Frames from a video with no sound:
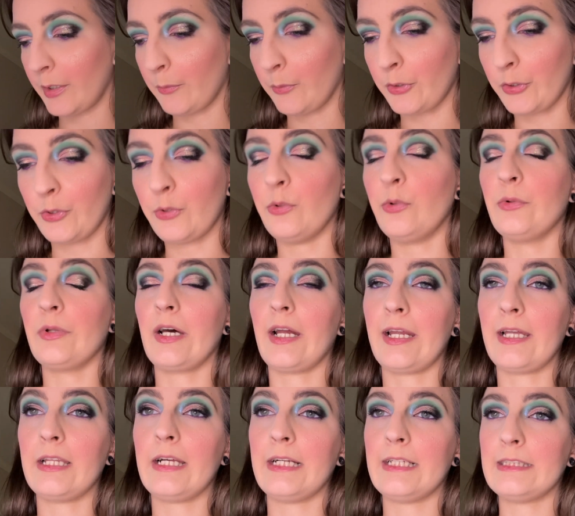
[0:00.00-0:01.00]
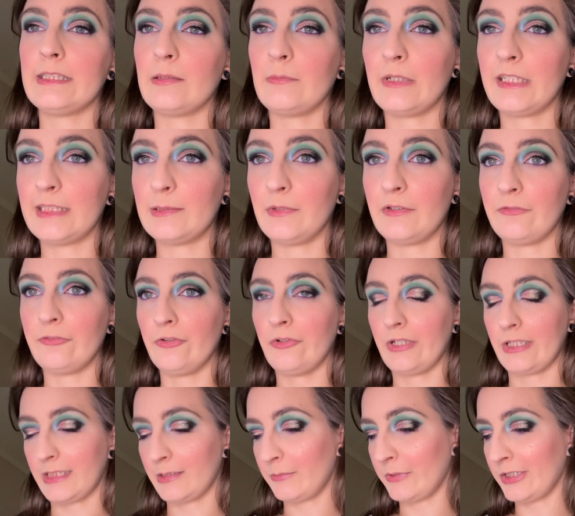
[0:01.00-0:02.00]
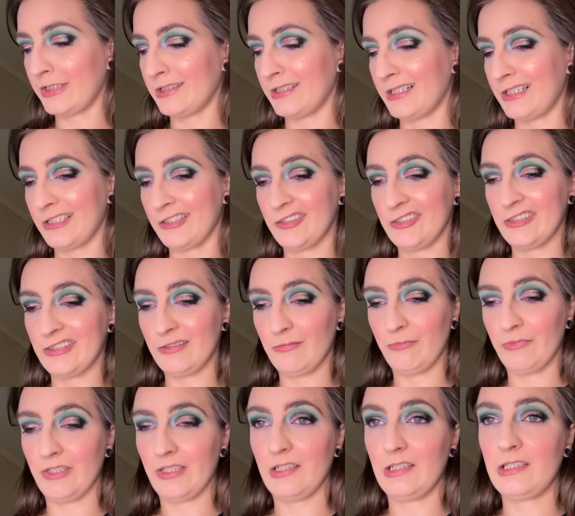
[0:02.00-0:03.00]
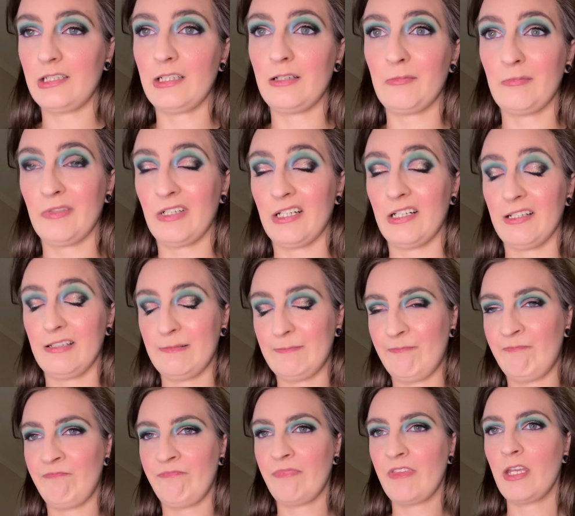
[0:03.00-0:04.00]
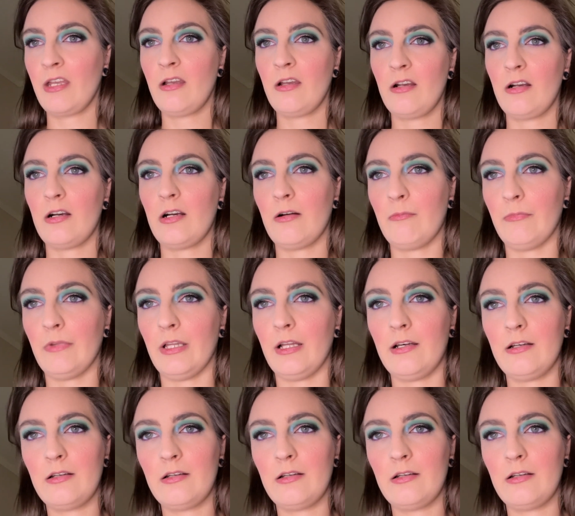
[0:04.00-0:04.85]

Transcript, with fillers: wear gold highlights, it makes me feel like I'm a god or something. I'm not. I'm